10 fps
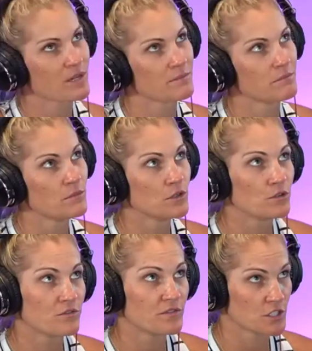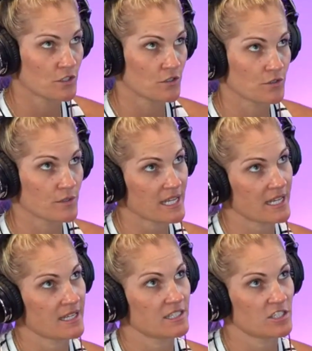move to
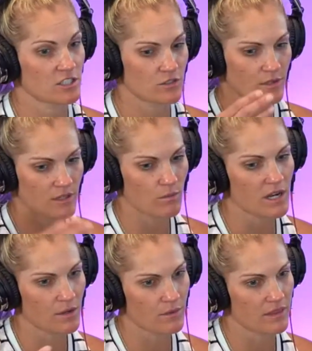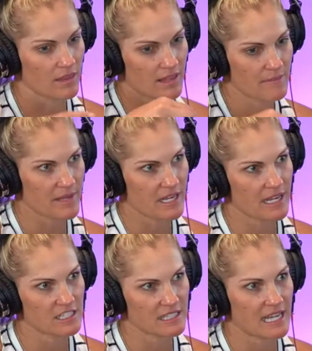is just doing the water with lemon and
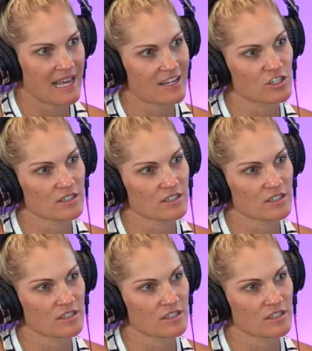just get extra